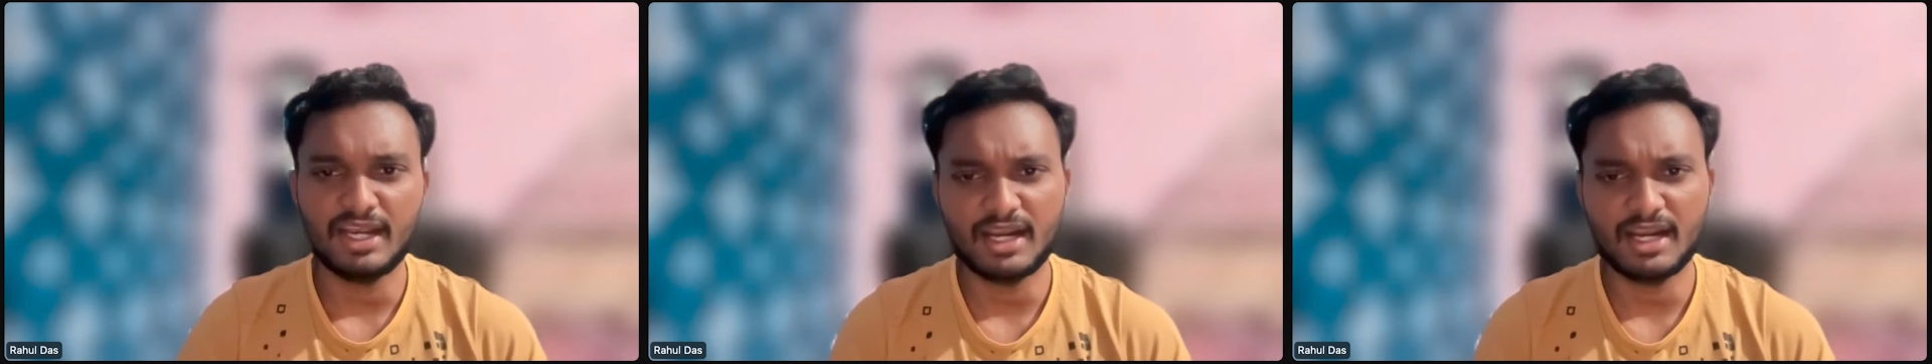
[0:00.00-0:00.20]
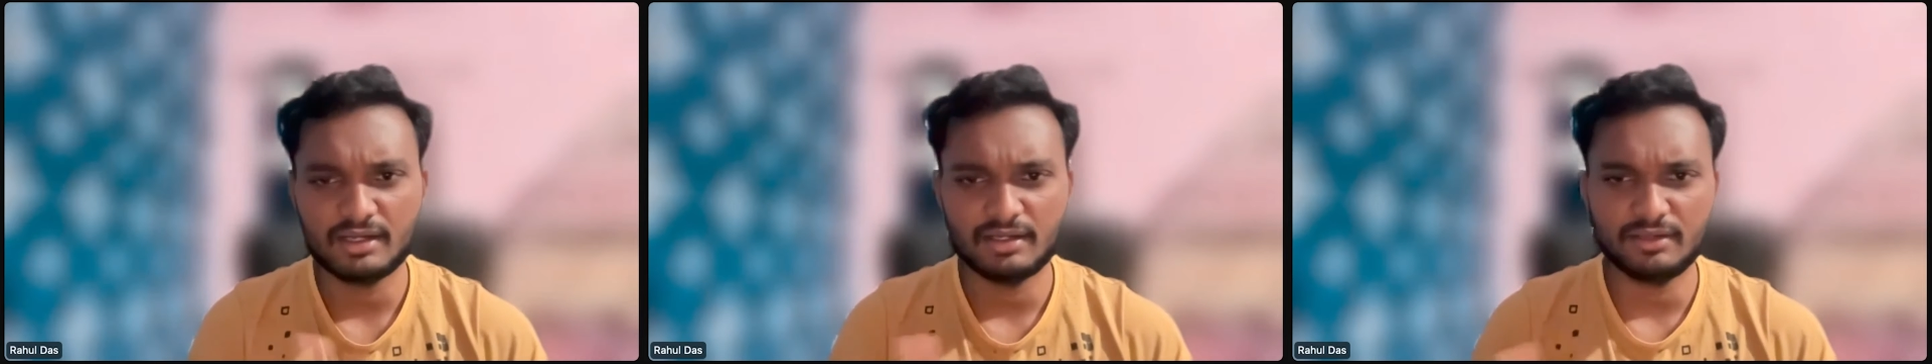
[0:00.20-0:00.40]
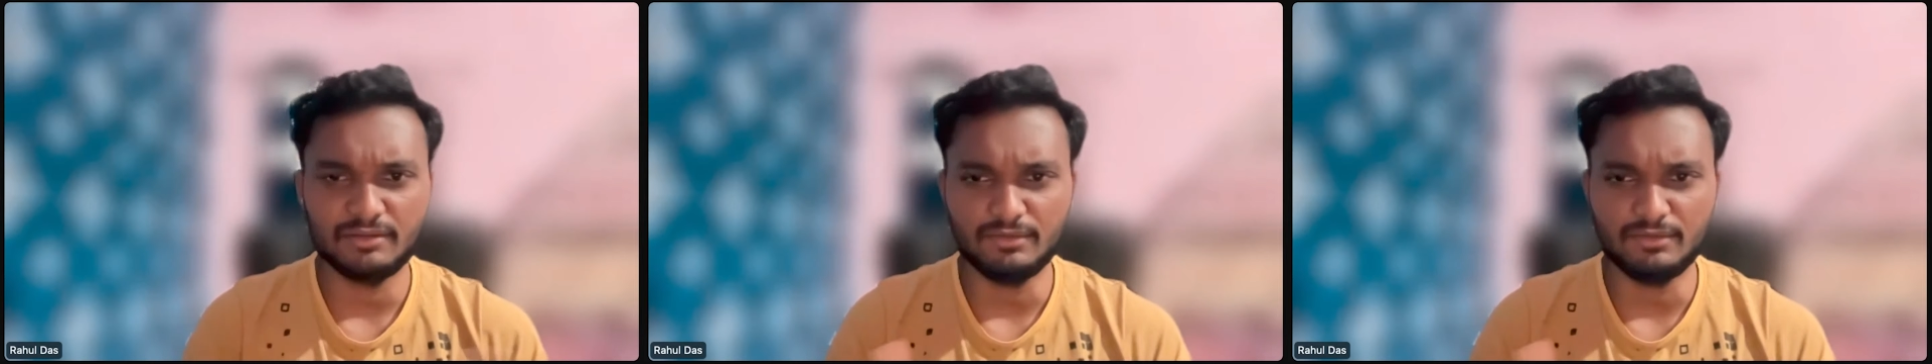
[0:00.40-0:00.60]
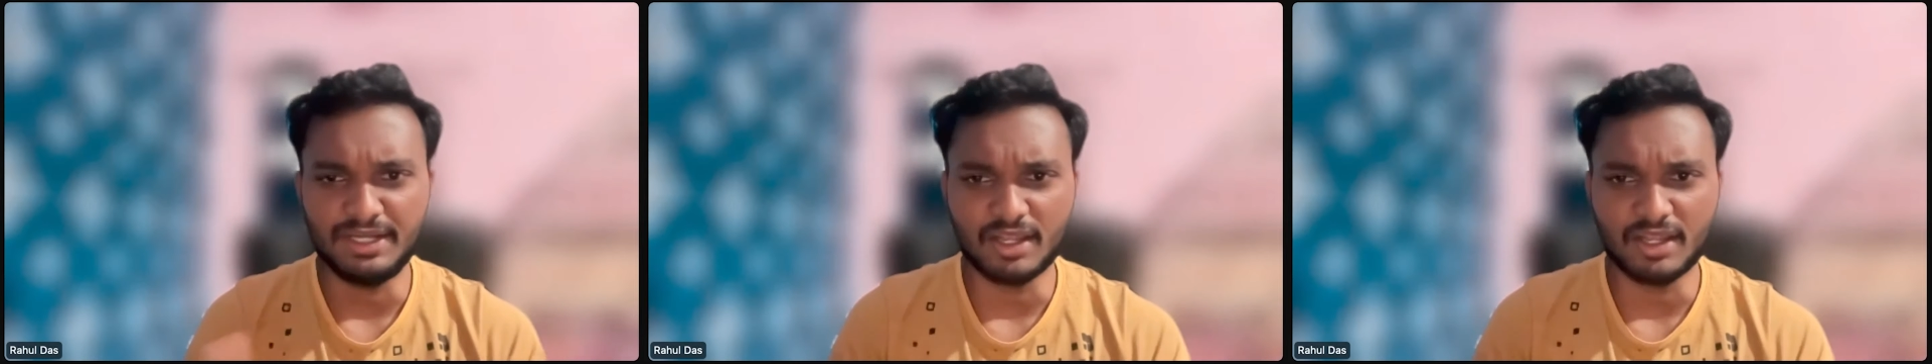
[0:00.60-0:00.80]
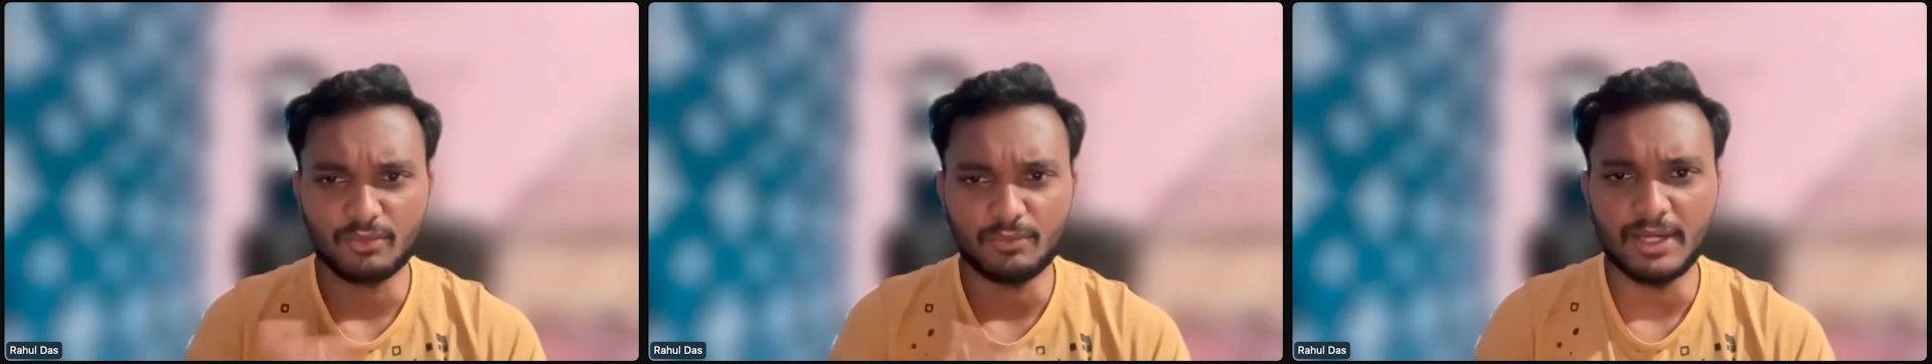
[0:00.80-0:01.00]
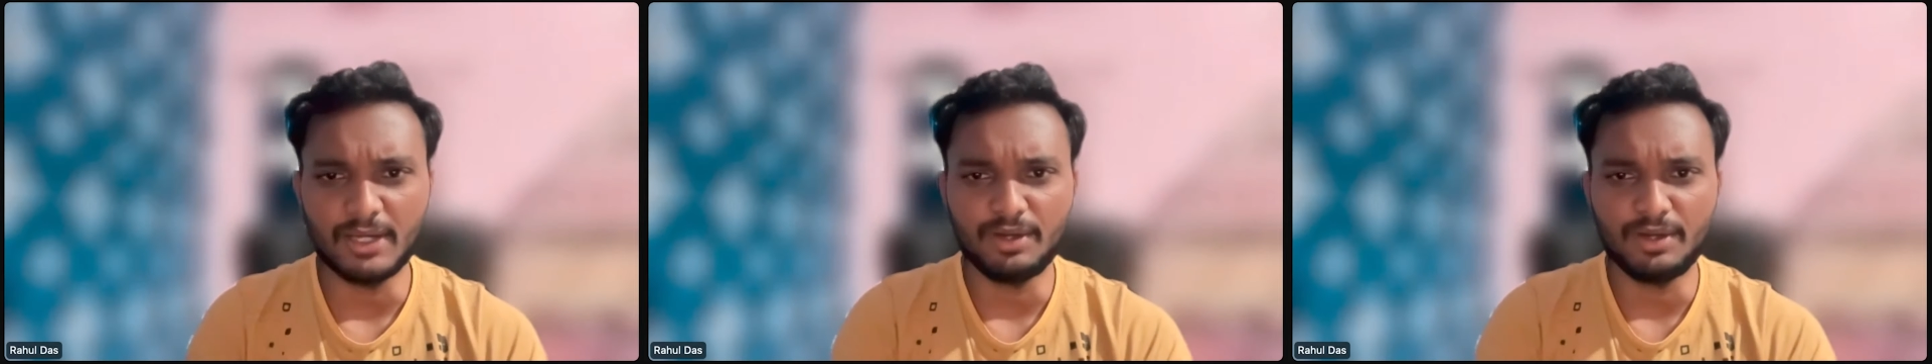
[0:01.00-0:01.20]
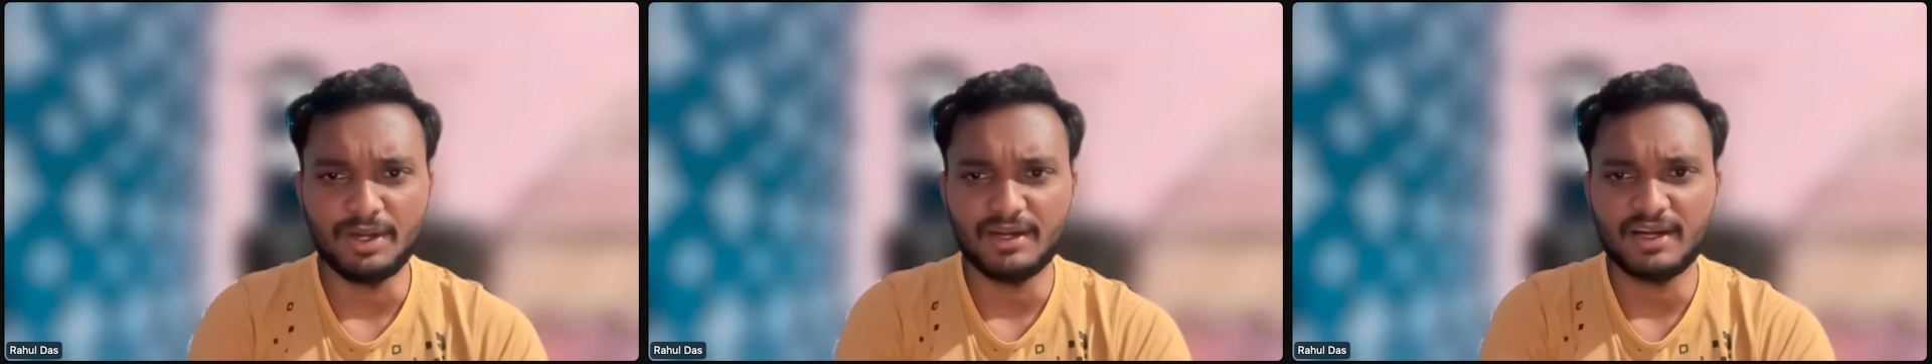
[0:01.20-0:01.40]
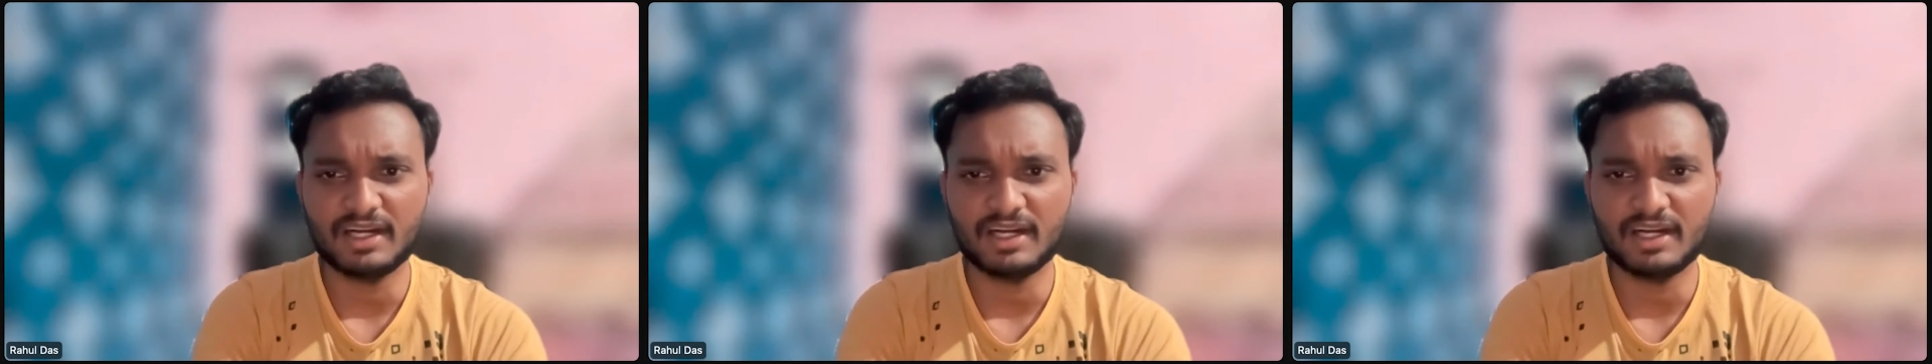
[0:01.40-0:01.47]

There are various ways to